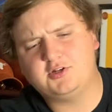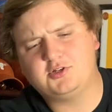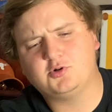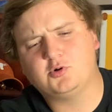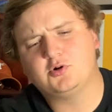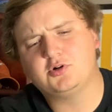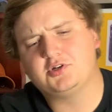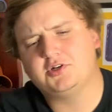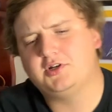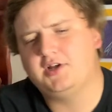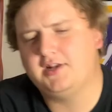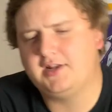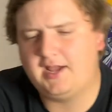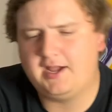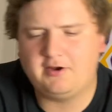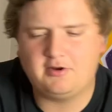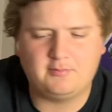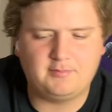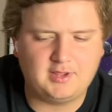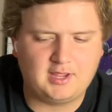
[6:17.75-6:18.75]
Georgia and
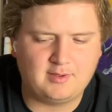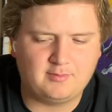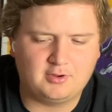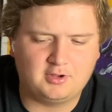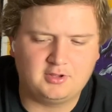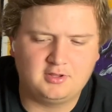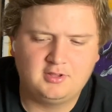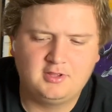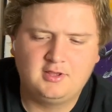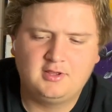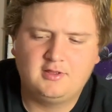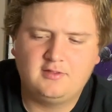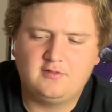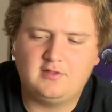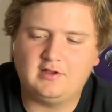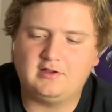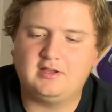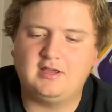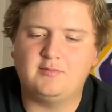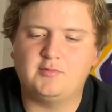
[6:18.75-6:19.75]
Alabama,
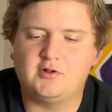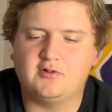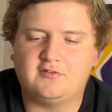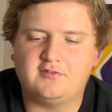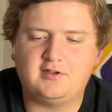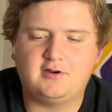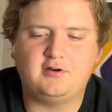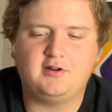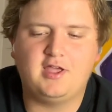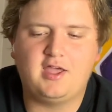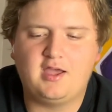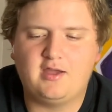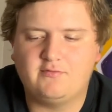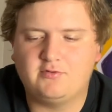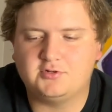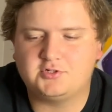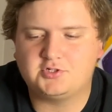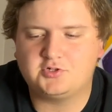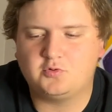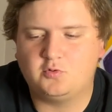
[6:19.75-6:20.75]
that game on Saturday
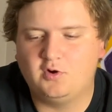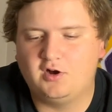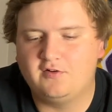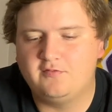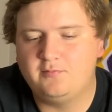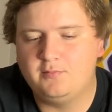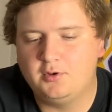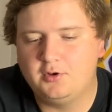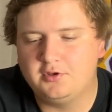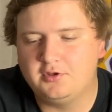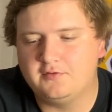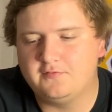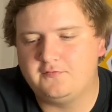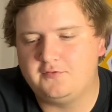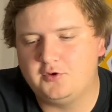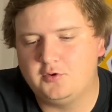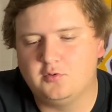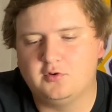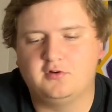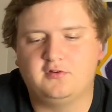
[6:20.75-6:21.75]
averaged 12 million
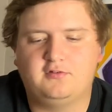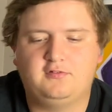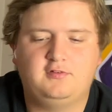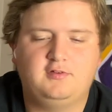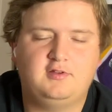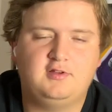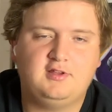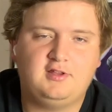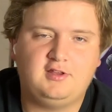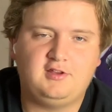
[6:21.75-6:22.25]
viewers.